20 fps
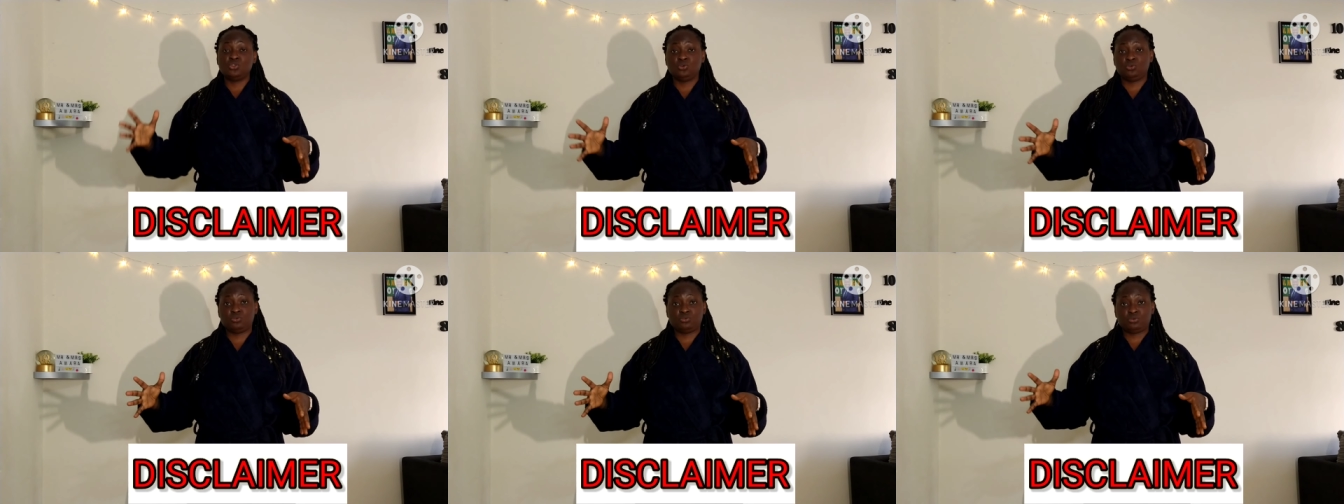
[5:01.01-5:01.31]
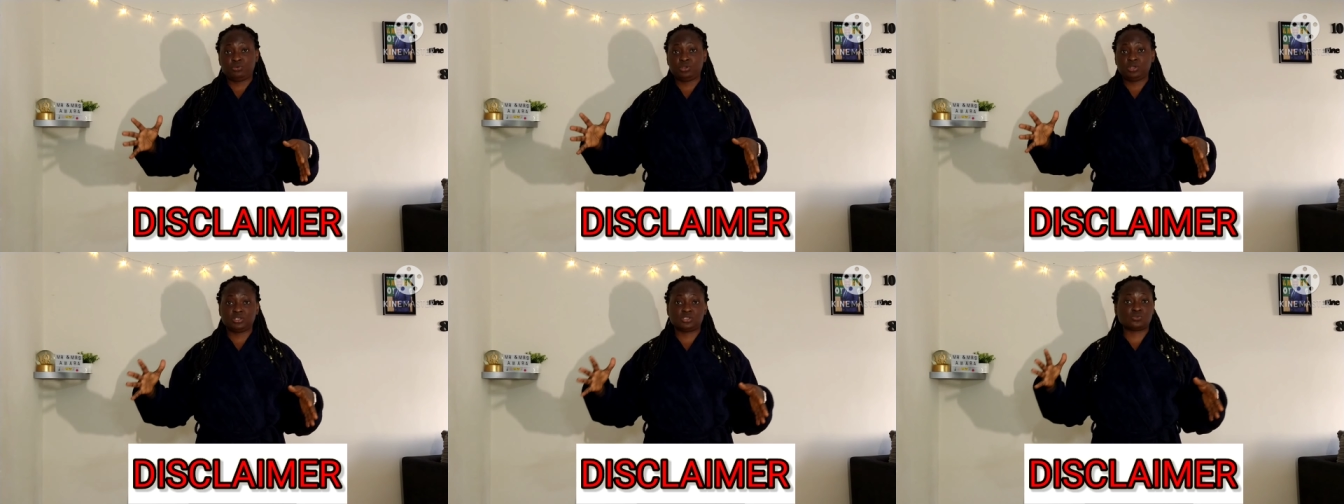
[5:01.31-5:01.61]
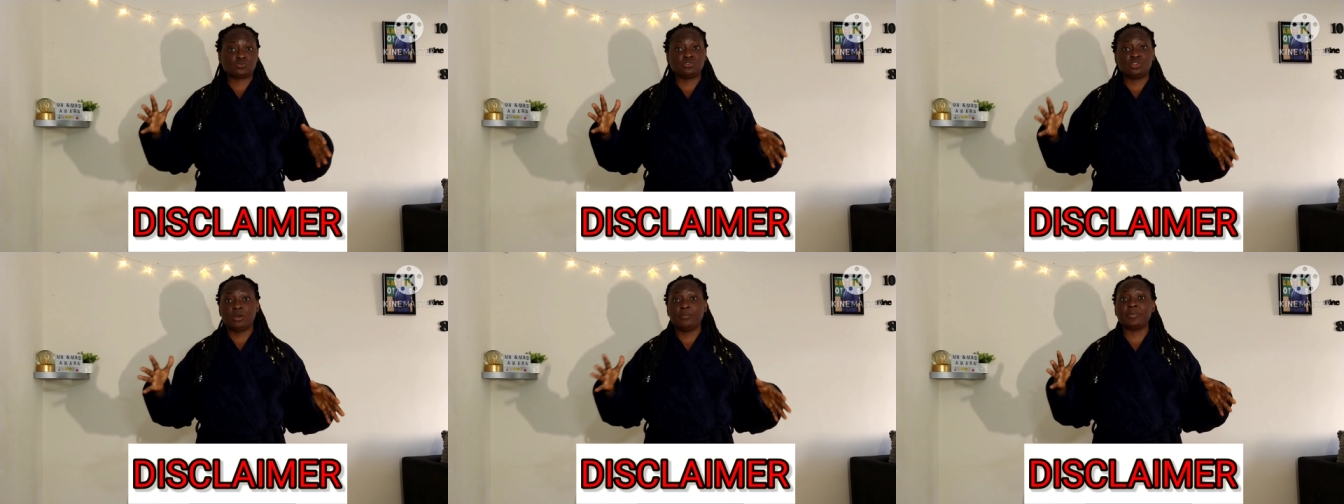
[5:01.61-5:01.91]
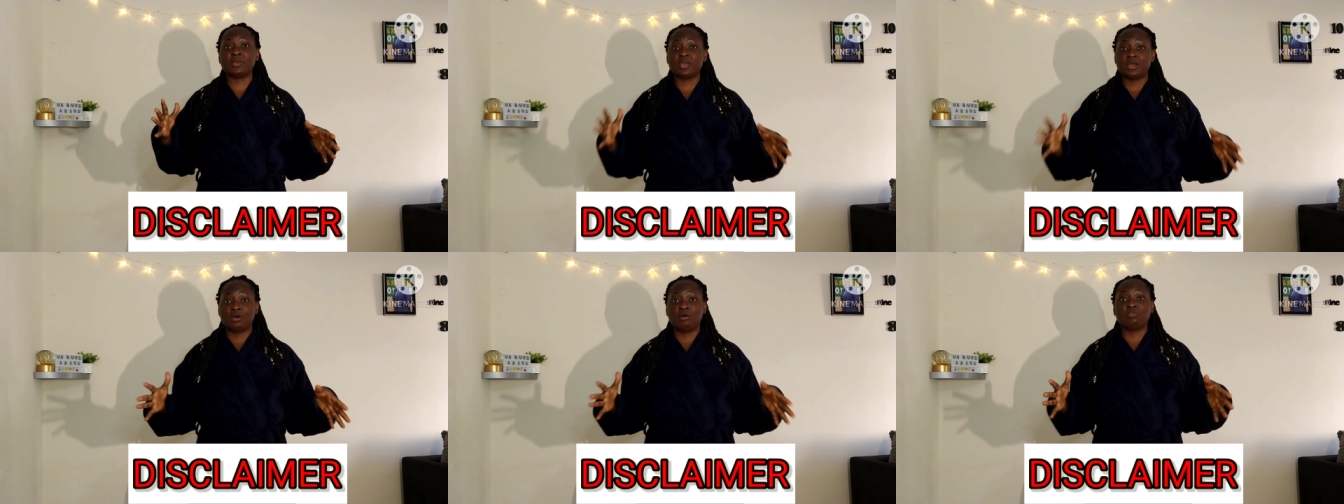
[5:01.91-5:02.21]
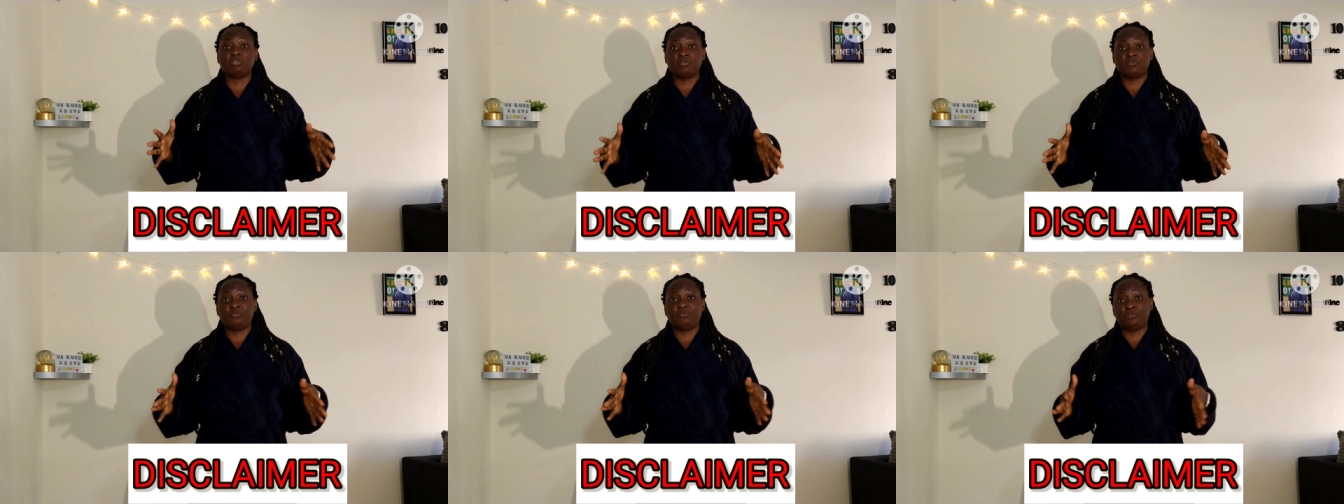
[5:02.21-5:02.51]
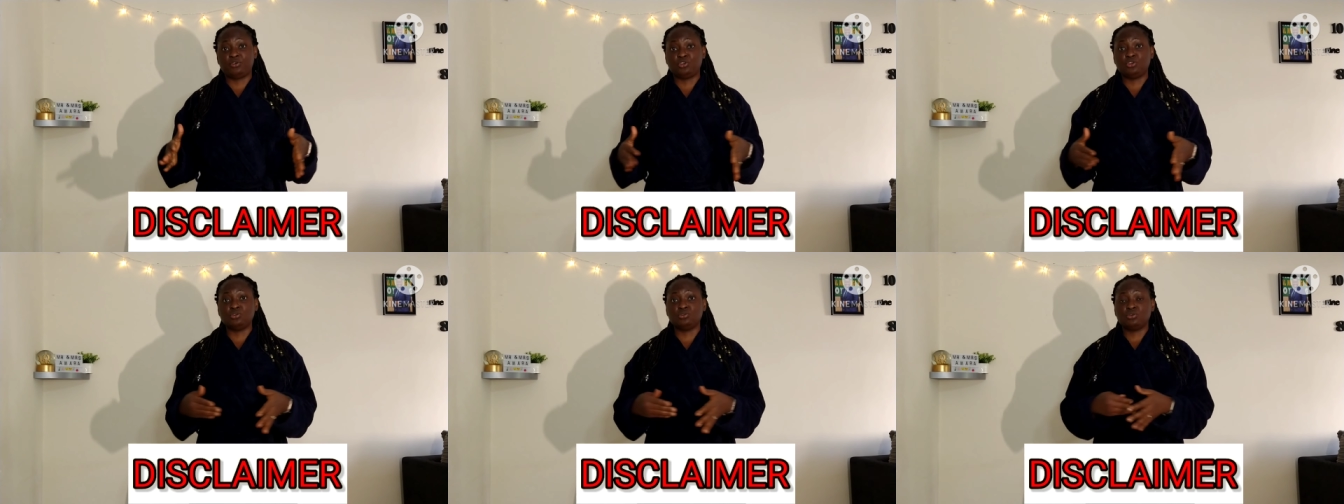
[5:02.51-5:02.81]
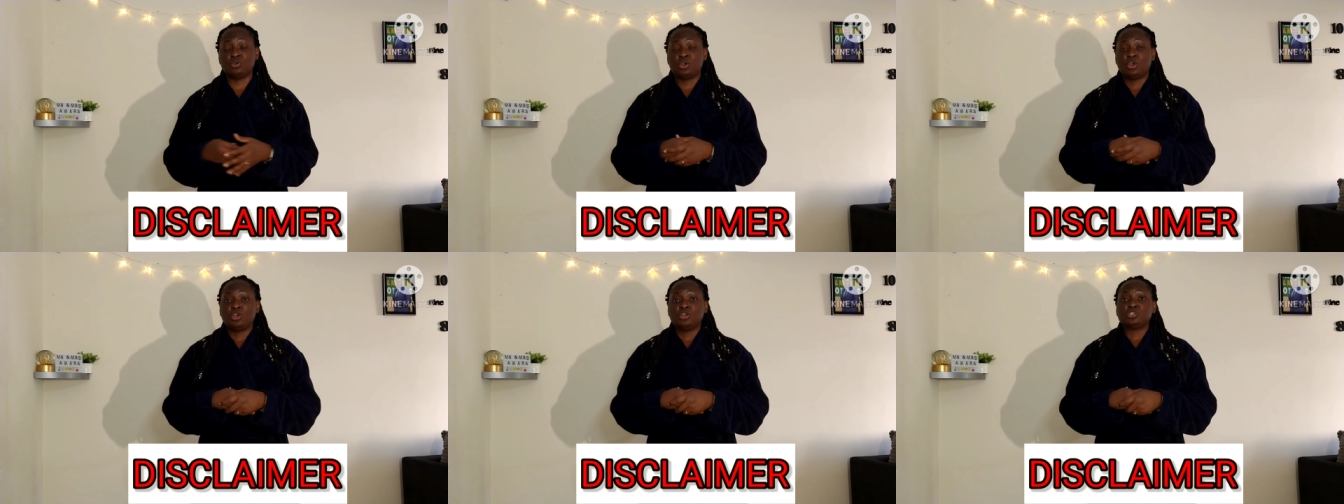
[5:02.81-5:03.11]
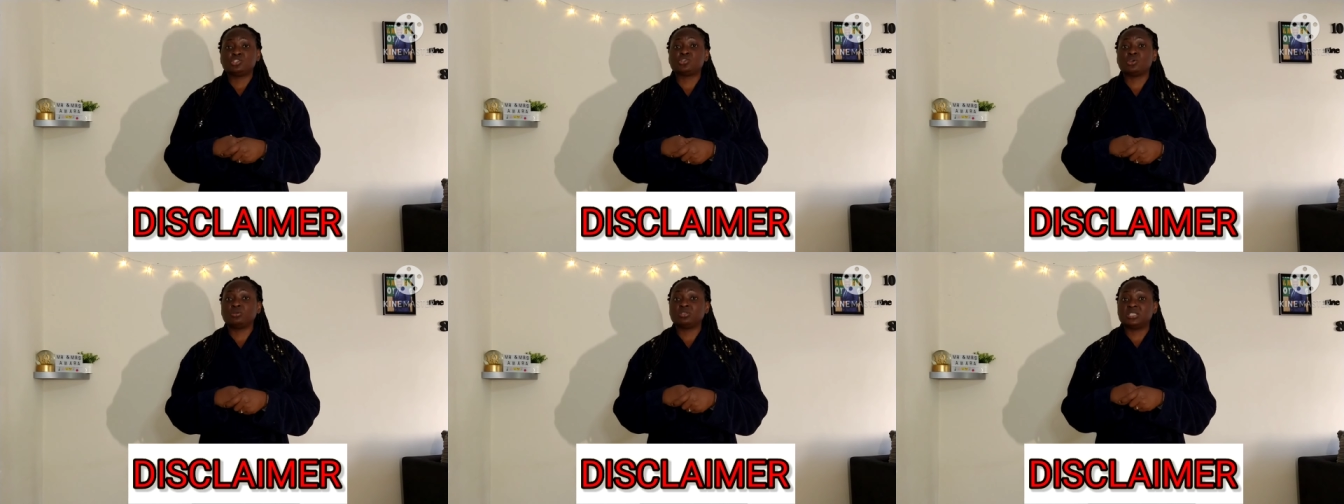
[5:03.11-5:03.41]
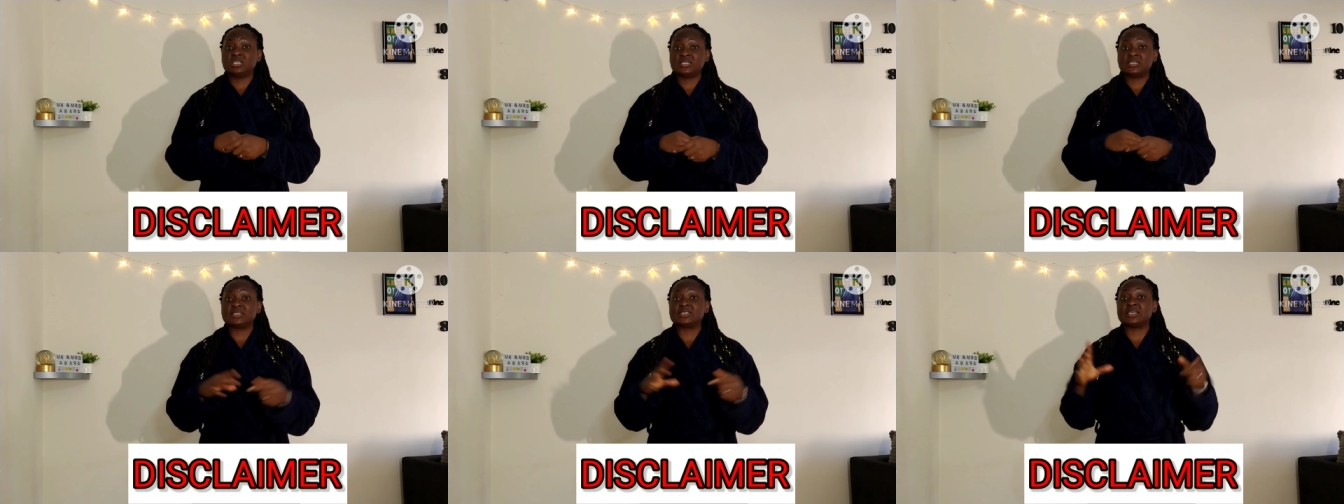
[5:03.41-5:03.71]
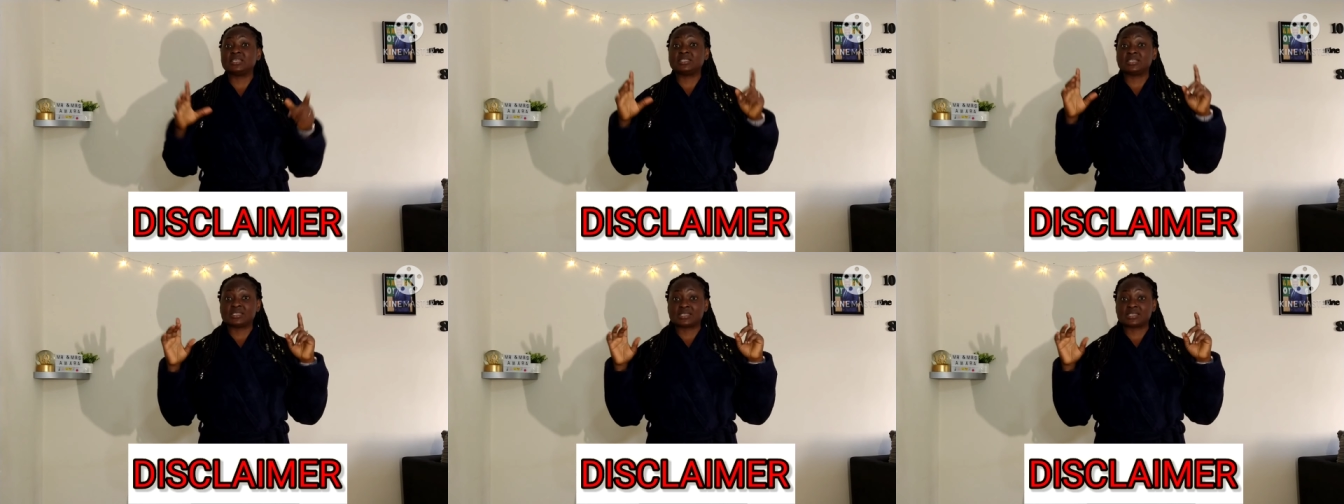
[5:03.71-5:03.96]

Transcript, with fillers: No, it will not be healthy for you. So this is a